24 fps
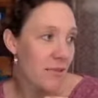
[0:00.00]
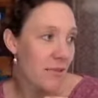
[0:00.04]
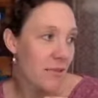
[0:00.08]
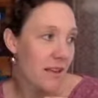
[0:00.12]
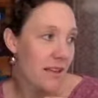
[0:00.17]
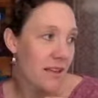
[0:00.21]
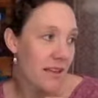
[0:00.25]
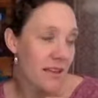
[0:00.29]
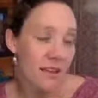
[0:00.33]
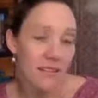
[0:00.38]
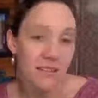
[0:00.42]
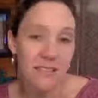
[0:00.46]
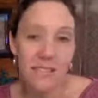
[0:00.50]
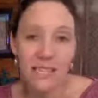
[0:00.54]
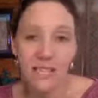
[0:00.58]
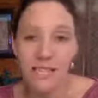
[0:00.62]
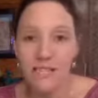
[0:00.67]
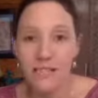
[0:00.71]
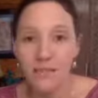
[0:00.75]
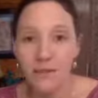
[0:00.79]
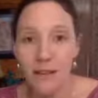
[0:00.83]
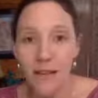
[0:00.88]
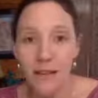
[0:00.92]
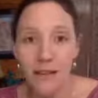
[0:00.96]
We clean our
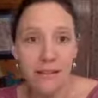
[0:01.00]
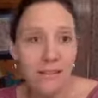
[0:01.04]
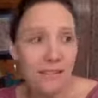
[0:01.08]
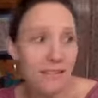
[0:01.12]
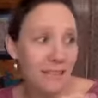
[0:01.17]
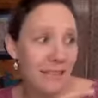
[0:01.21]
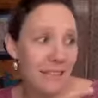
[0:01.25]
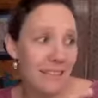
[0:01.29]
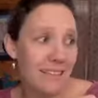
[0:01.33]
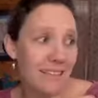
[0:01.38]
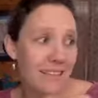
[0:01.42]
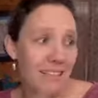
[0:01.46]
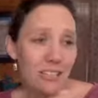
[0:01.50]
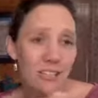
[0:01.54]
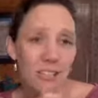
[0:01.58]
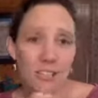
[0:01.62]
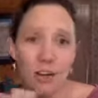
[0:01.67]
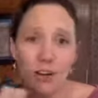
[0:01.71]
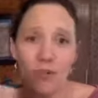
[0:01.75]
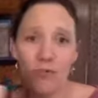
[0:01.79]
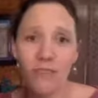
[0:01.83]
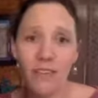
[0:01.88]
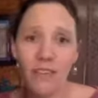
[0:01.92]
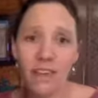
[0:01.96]
sinks. I cleaned the
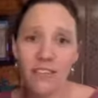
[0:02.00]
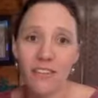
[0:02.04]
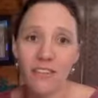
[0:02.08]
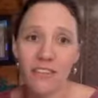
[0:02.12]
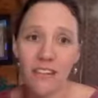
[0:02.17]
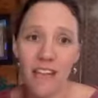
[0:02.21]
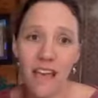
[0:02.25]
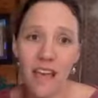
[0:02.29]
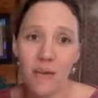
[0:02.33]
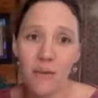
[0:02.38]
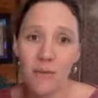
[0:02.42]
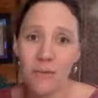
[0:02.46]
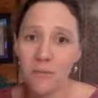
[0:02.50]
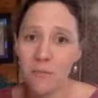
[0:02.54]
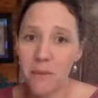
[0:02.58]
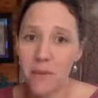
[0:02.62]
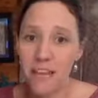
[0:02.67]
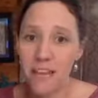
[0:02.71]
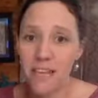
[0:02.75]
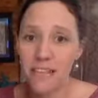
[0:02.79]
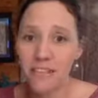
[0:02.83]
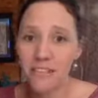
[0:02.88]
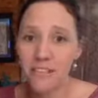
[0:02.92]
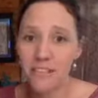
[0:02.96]
stove the other day with
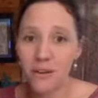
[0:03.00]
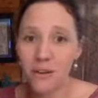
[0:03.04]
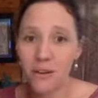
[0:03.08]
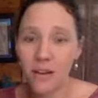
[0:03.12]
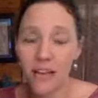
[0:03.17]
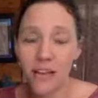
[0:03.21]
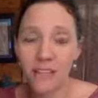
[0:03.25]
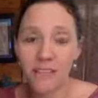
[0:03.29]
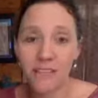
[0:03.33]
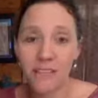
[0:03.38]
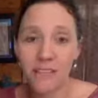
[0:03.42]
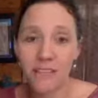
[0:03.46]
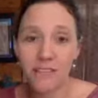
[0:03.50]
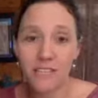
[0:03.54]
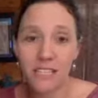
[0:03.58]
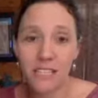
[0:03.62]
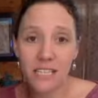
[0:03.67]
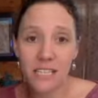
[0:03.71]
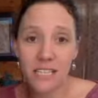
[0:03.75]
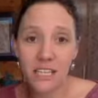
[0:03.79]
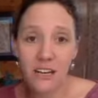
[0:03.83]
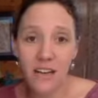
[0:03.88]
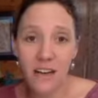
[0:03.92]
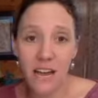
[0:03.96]
baking soda and Thieves
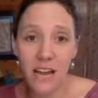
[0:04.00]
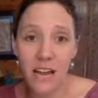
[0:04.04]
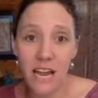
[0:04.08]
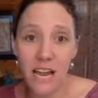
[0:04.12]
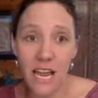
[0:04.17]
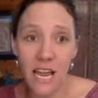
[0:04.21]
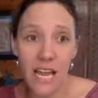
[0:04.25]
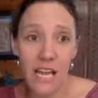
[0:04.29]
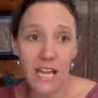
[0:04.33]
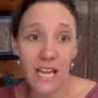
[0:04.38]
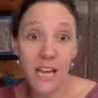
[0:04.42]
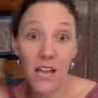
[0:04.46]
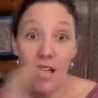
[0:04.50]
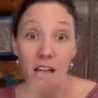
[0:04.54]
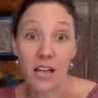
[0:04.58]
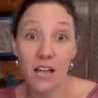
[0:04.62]
Cleaner, and it